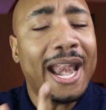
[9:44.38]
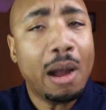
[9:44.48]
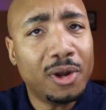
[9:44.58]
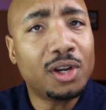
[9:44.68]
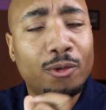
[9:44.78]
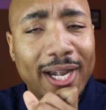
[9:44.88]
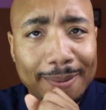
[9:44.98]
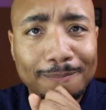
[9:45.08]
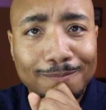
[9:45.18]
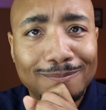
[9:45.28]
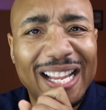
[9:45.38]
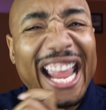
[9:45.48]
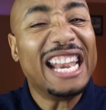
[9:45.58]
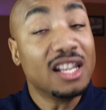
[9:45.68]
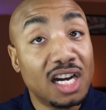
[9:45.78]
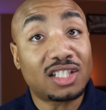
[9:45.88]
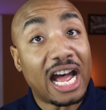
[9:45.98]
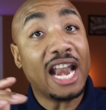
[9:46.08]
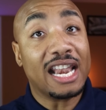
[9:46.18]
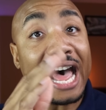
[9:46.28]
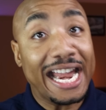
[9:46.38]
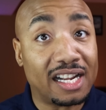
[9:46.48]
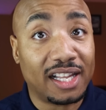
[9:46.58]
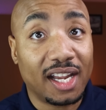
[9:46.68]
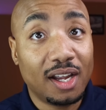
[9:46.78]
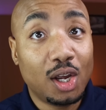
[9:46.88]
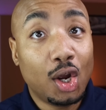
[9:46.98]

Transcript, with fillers: And I would agree. It looks unlikely.